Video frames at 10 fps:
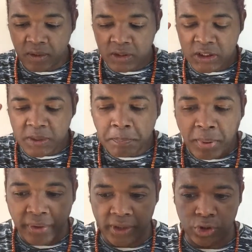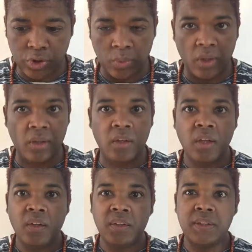spiritual,
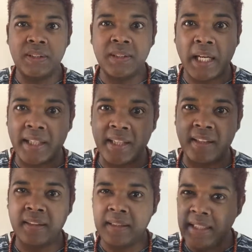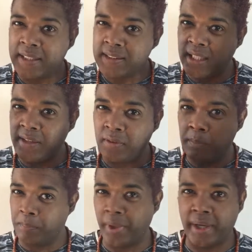psychic next level
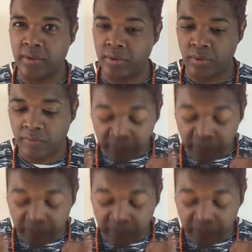breakthrough.